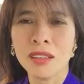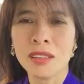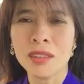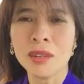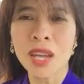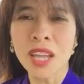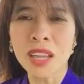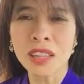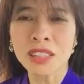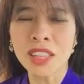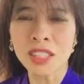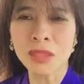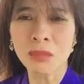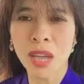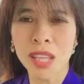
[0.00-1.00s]
you hear
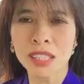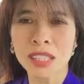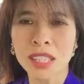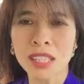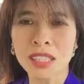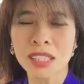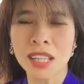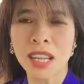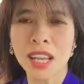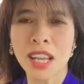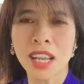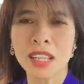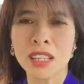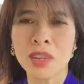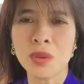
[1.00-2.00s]
this message
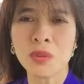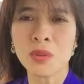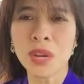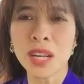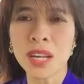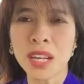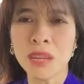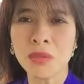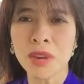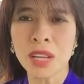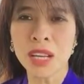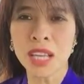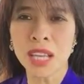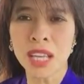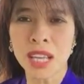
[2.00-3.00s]
and you really,
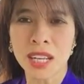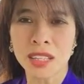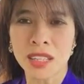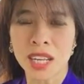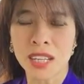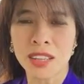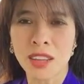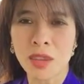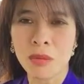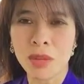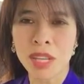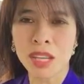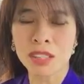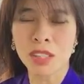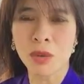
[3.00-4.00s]
really hear it.
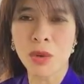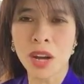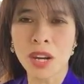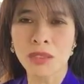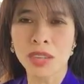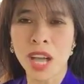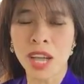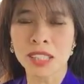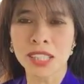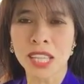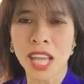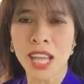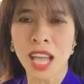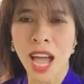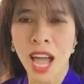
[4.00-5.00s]
Because the word of God
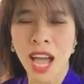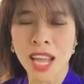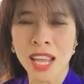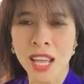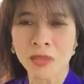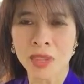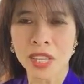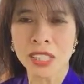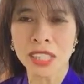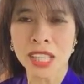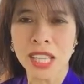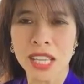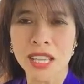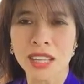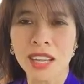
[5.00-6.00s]
say, eye have not
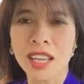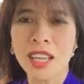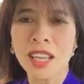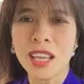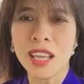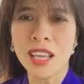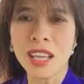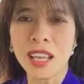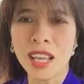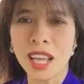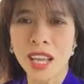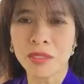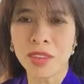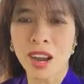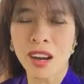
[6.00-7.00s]
seen, ear
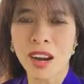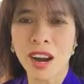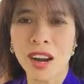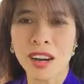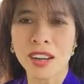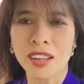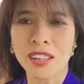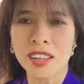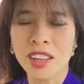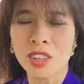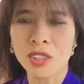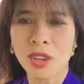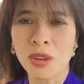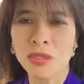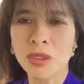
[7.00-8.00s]
have not heard.
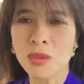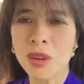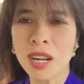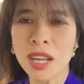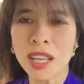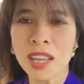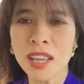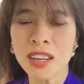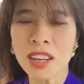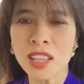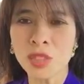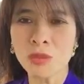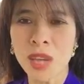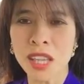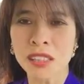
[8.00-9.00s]
So if you really hear
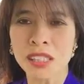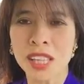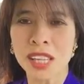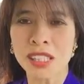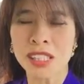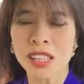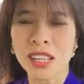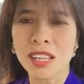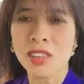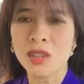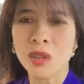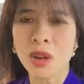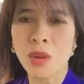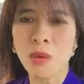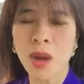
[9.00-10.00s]
this message,
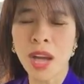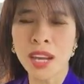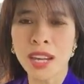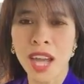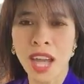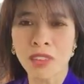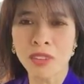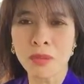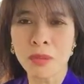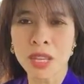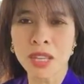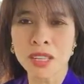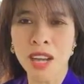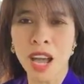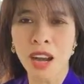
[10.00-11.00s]
you know what? Half a
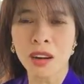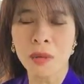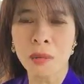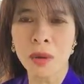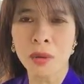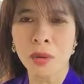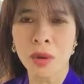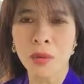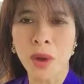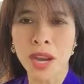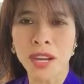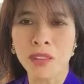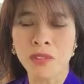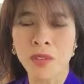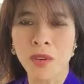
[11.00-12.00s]
million dollar will be
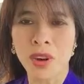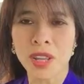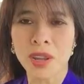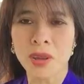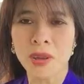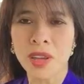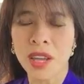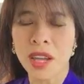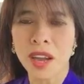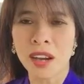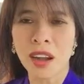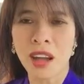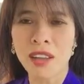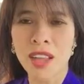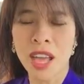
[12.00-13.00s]
waiting for you.
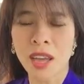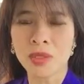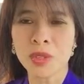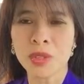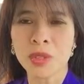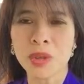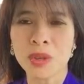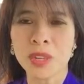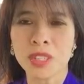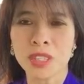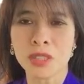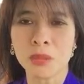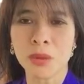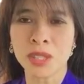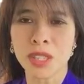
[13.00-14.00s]
And all you have to do is
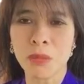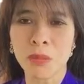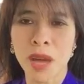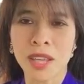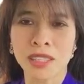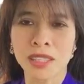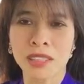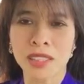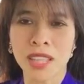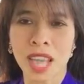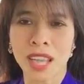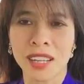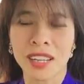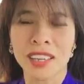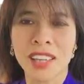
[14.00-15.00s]
just put the puzzle
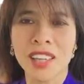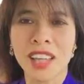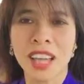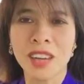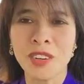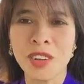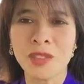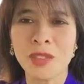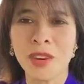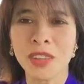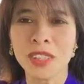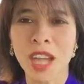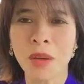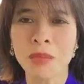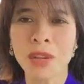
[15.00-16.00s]
together. And looking
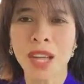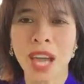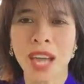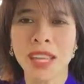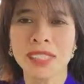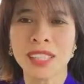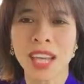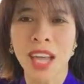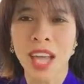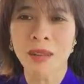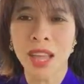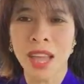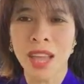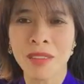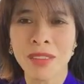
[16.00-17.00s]
forward to help you guys.
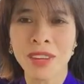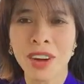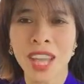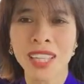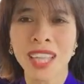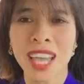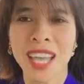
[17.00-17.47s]
Have, have a great